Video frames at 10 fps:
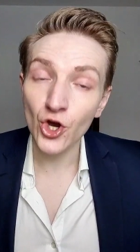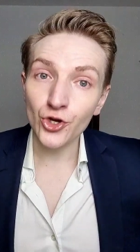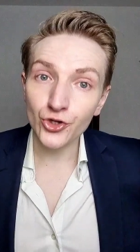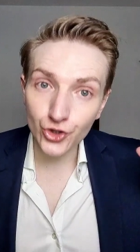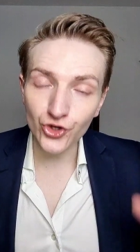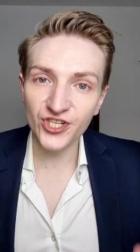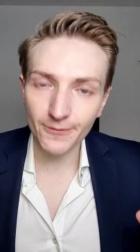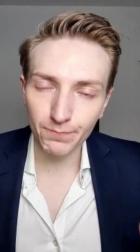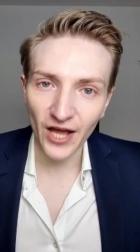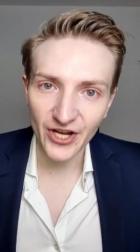due to
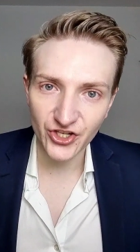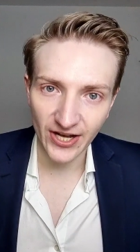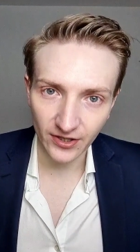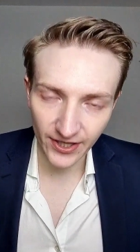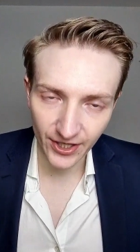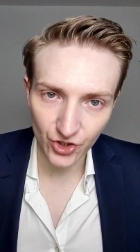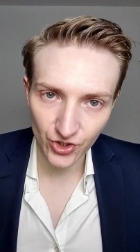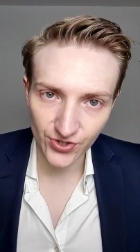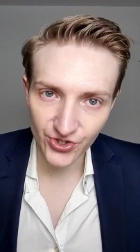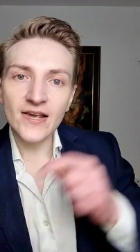supply chain
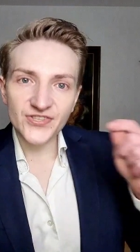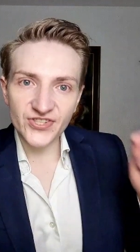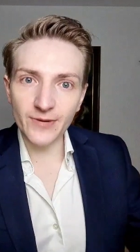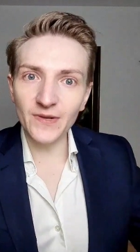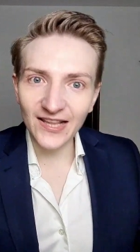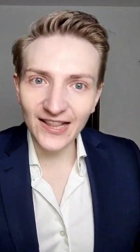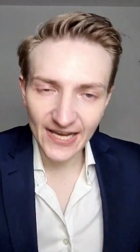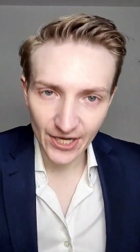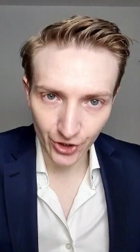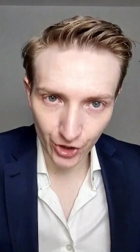linkages. Similarly
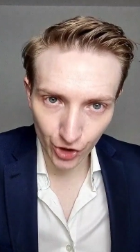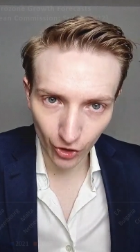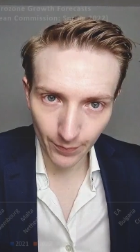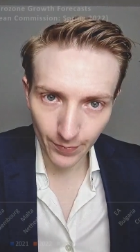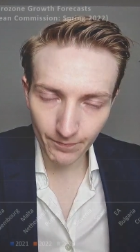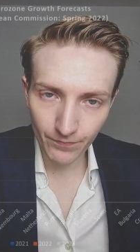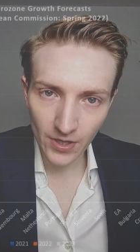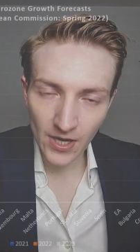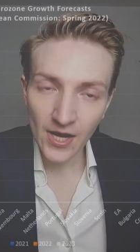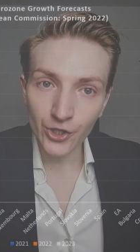in Europe.
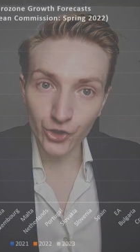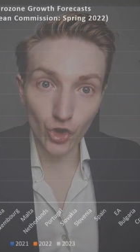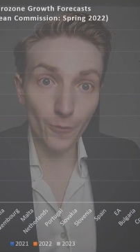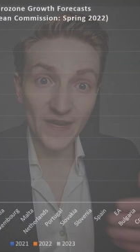Europe is